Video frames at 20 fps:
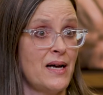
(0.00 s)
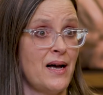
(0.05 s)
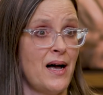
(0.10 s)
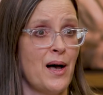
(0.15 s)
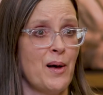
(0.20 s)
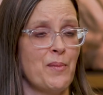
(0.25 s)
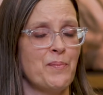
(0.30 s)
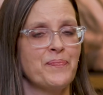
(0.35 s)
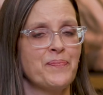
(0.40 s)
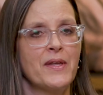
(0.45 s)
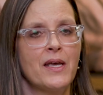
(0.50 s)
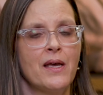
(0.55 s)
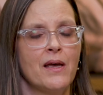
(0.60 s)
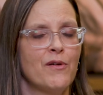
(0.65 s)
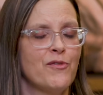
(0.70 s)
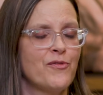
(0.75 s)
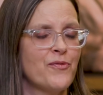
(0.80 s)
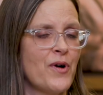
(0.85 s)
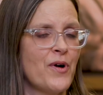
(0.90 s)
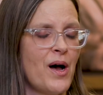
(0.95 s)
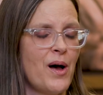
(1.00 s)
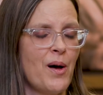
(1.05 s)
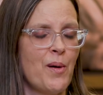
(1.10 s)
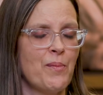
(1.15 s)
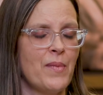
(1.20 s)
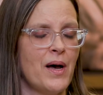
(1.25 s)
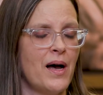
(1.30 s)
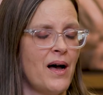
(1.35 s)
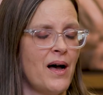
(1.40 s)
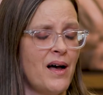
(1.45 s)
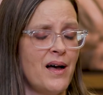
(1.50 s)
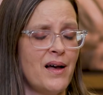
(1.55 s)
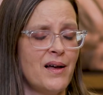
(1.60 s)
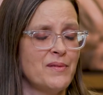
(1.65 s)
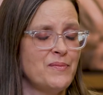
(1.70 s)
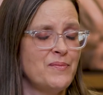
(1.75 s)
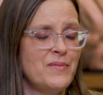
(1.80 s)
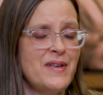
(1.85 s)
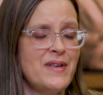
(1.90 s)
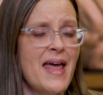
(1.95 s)
from
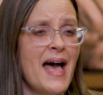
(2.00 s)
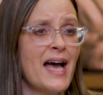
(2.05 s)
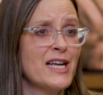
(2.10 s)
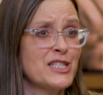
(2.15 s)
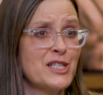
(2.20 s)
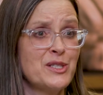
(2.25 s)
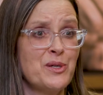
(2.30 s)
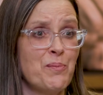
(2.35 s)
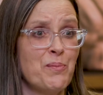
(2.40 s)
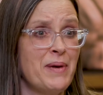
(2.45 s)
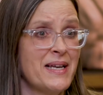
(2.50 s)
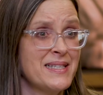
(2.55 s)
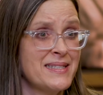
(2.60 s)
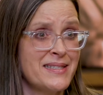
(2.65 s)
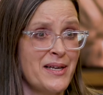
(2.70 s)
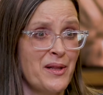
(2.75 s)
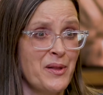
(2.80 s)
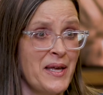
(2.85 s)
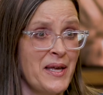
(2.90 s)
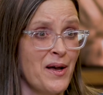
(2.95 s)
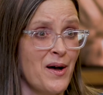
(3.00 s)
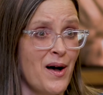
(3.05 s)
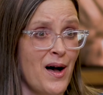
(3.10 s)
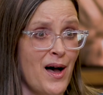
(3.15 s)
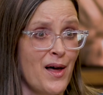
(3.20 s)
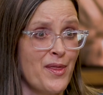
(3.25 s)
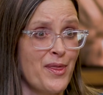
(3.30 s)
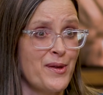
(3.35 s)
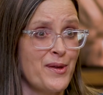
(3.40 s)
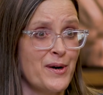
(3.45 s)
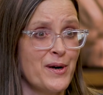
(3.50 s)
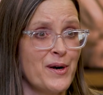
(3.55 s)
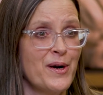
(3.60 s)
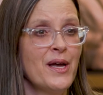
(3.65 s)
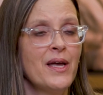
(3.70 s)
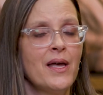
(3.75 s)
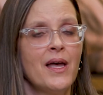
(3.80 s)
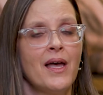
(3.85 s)
a national best-selling author